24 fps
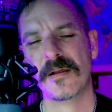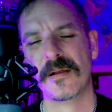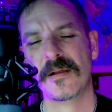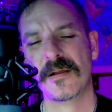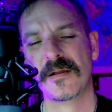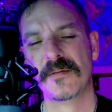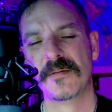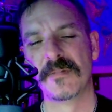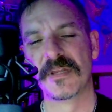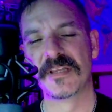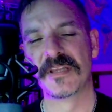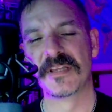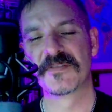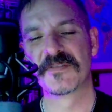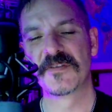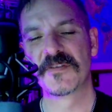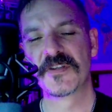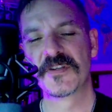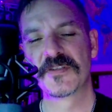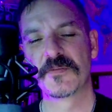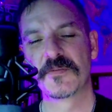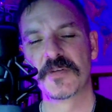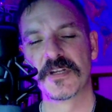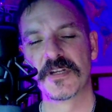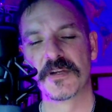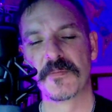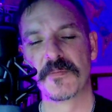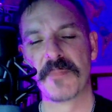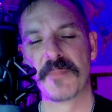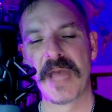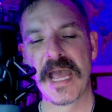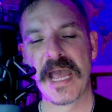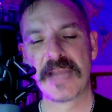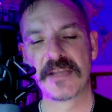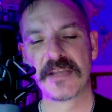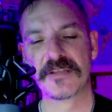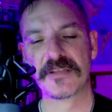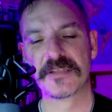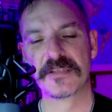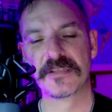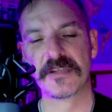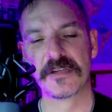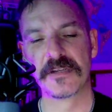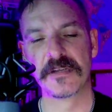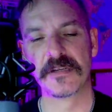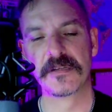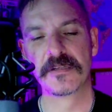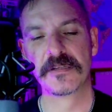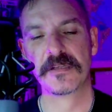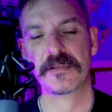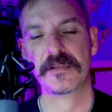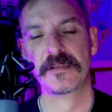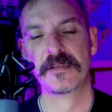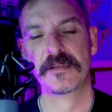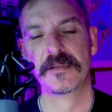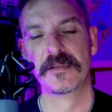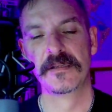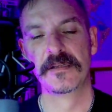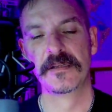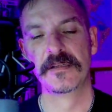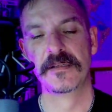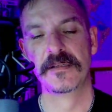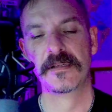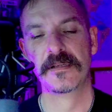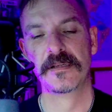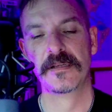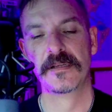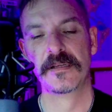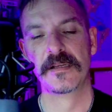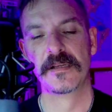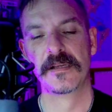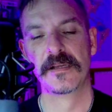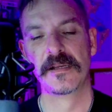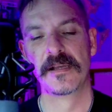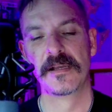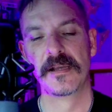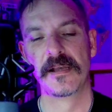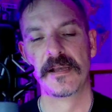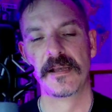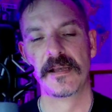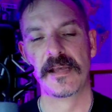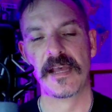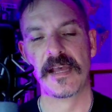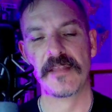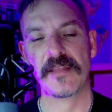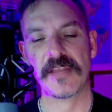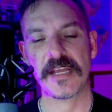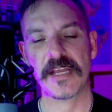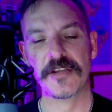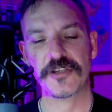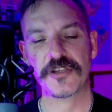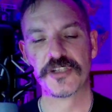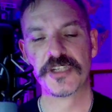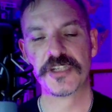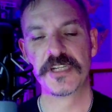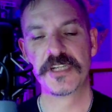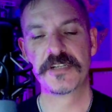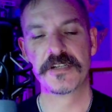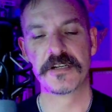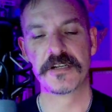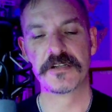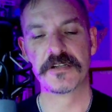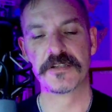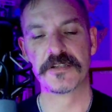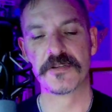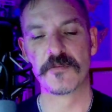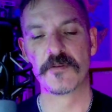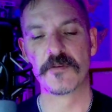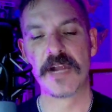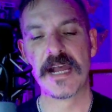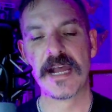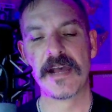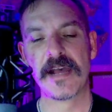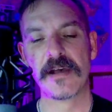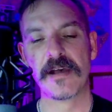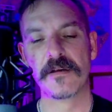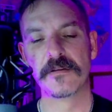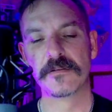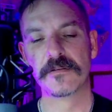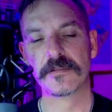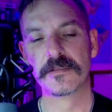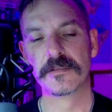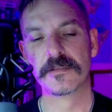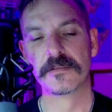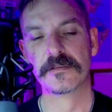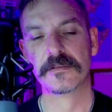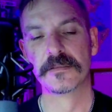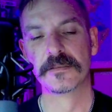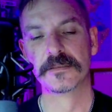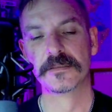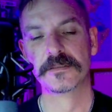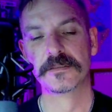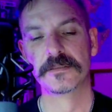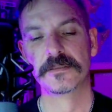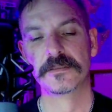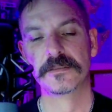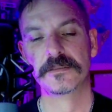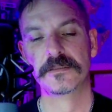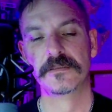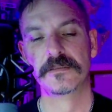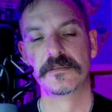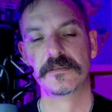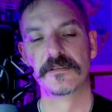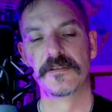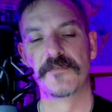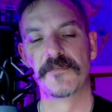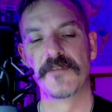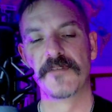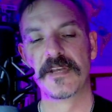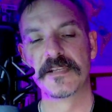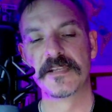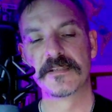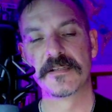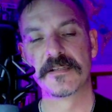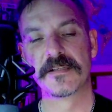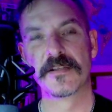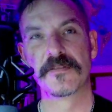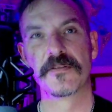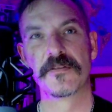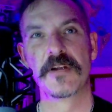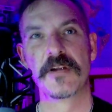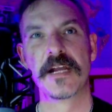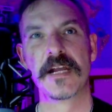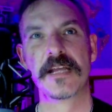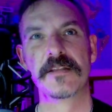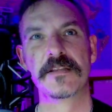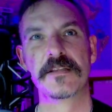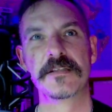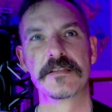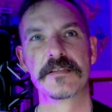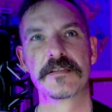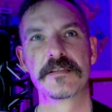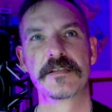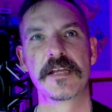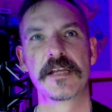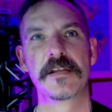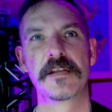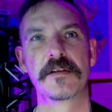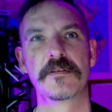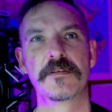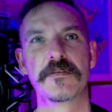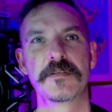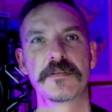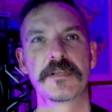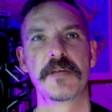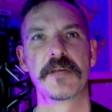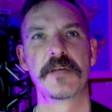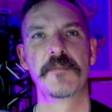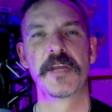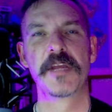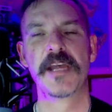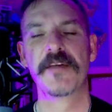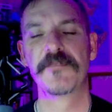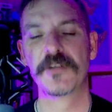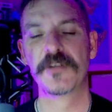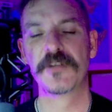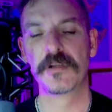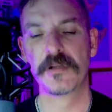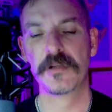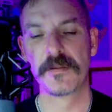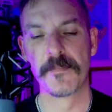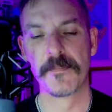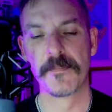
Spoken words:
But this first one, her back is turned. And then she turns around to face the threat. This tentacle's coming after her.